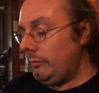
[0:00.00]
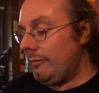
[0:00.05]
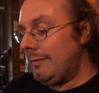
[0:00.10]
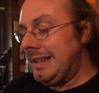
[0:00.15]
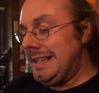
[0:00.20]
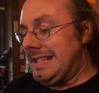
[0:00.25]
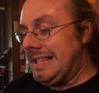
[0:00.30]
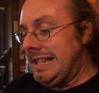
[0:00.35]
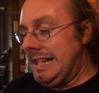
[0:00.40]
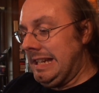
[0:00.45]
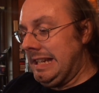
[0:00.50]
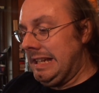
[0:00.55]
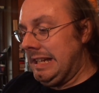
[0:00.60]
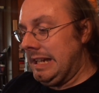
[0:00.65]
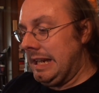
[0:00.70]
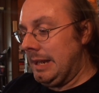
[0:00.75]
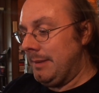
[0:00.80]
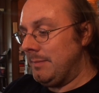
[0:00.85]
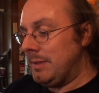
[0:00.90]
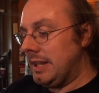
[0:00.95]
sitting in an
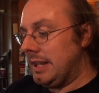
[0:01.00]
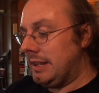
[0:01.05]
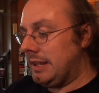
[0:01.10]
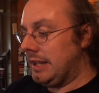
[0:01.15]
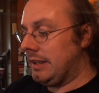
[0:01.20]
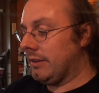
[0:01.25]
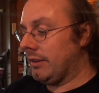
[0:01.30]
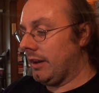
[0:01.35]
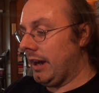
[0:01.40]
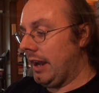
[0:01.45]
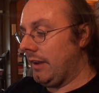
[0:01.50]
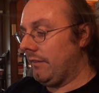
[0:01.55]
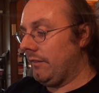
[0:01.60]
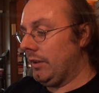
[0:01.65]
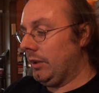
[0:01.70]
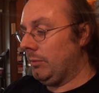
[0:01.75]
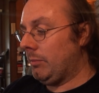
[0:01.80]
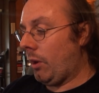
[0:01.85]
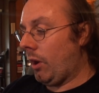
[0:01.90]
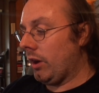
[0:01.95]
empty theater, a
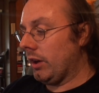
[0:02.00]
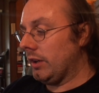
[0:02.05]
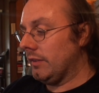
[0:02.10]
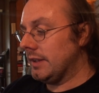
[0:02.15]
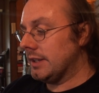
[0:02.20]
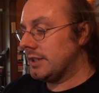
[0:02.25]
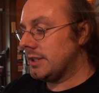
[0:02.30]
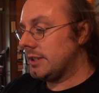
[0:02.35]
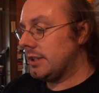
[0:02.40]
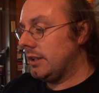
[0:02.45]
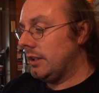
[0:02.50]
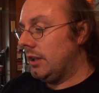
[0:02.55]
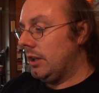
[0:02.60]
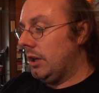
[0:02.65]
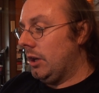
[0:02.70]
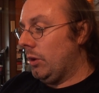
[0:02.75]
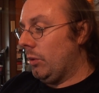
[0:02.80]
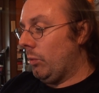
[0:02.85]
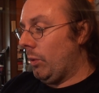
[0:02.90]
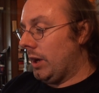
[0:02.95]
film archivist
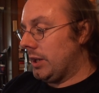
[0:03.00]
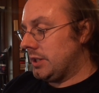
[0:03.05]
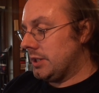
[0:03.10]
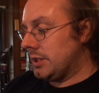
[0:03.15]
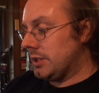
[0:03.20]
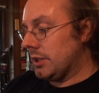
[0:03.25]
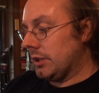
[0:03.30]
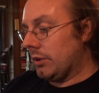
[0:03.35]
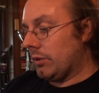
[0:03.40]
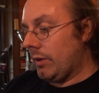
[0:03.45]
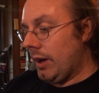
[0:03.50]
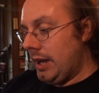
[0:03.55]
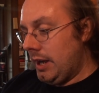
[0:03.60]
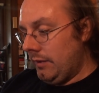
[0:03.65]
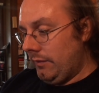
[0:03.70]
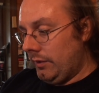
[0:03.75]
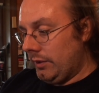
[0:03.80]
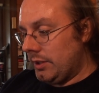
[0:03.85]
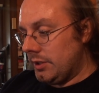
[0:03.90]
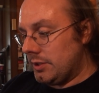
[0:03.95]
watches the grainy
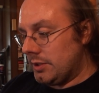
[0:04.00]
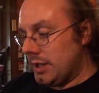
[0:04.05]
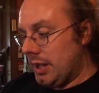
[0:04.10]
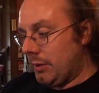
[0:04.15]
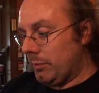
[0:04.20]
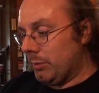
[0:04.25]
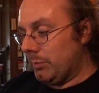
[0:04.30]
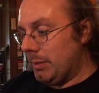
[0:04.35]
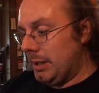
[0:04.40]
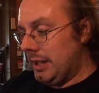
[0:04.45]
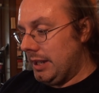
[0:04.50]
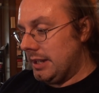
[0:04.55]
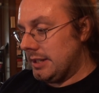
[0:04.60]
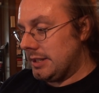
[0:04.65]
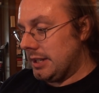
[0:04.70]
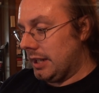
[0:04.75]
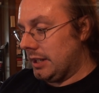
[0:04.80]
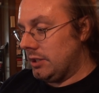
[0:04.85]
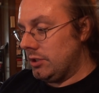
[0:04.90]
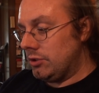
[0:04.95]
footage that will be
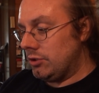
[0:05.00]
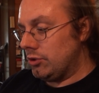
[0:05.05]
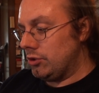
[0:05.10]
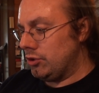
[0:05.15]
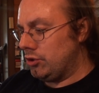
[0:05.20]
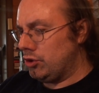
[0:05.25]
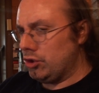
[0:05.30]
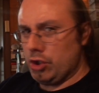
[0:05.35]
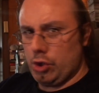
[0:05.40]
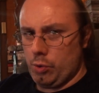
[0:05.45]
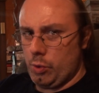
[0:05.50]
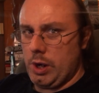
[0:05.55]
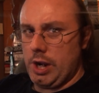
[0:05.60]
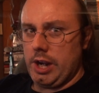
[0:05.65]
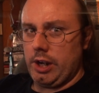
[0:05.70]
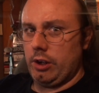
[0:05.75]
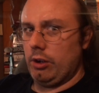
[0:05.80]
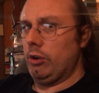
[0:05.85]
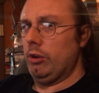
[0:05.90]
his undoing.